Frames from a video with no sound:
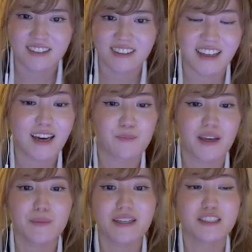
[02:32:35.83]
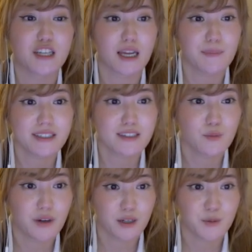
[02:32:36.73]
Yeah, maybe Jamie's the
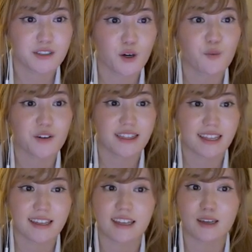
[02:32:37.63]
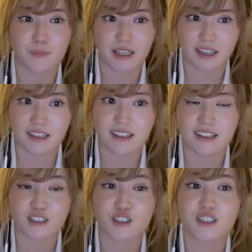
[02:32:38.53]
one who was overthinking me, and
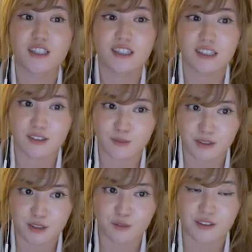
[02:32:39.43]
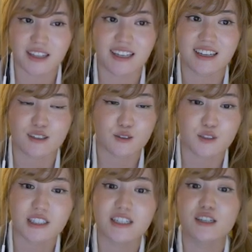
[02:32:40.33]
then she was overthinking, so
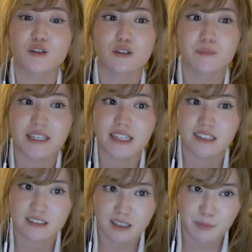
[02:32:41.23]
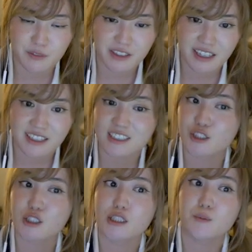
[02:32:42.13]
she told me to stop overthinking because
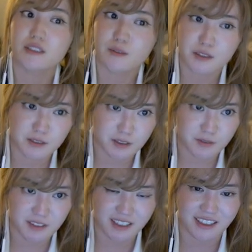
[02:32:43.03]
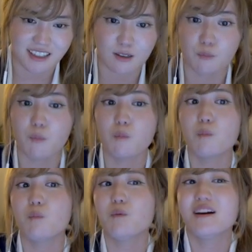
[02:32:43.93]
she was the one who was overthinking. Hmm?